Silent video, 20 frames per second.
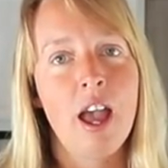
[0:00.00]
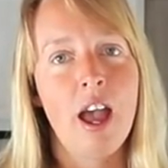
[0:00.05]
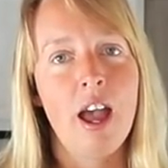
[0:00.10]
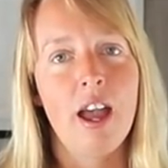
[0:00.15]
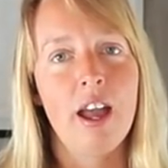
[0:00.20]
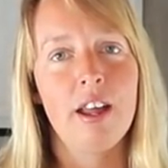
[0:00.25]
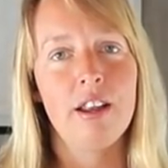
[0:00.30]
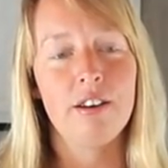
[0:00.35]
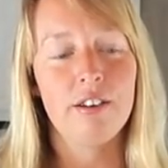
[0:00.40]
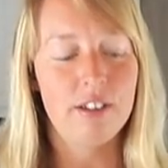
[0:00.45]

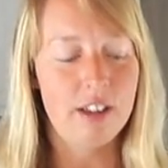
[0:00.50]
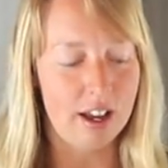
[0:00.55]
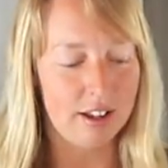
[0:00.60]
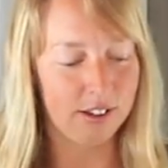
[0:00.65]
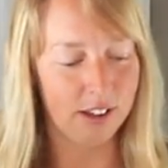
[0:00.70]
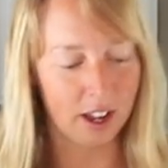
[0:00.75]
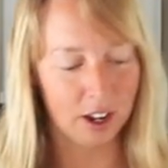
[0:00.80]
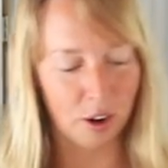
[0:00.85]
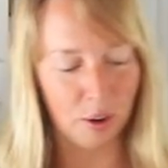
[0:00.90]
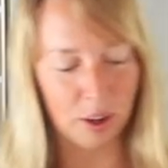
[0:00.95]
And
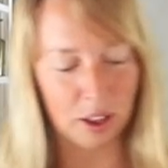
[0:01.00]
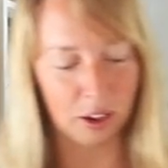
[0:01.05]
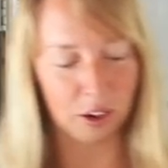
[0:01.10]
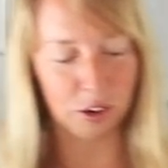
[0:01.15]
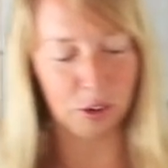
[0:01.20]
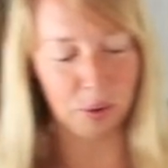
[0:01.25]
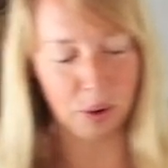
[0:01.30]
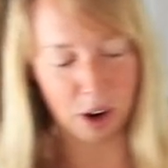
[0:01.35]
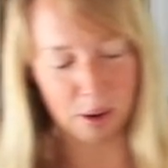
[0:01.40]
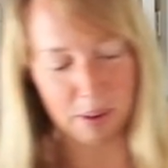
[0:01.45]
yes, I know it
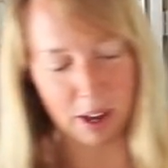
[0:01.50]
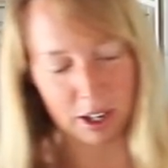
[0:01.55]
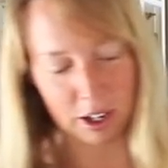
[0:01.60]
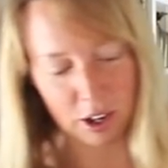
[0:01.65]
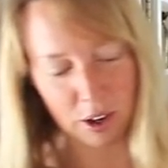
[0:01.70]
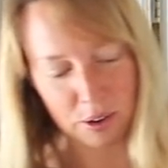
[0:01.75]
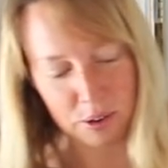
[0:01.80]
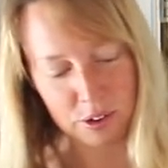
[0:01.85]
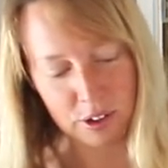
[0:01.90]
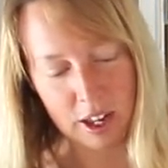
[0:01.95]
looks warm and
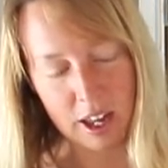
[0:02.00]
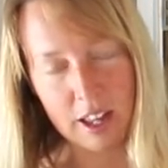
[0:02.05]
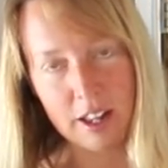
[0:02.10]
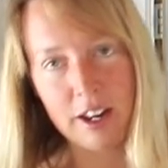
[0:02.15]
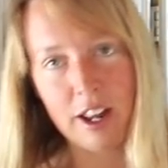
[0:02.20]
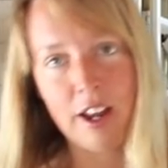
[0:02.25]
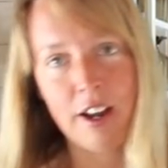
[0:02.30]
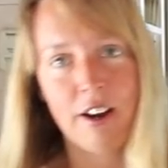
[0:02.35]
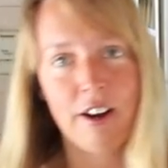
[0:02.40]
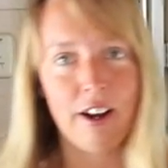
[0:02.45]
cozy
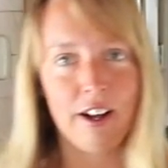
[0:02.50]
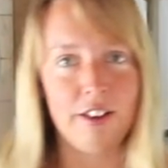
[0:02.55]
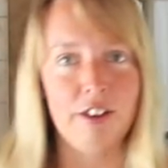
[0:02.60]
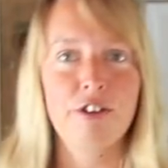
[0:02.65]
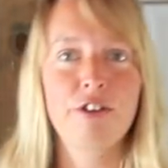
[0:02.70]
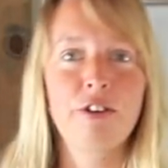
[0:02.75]
in here and the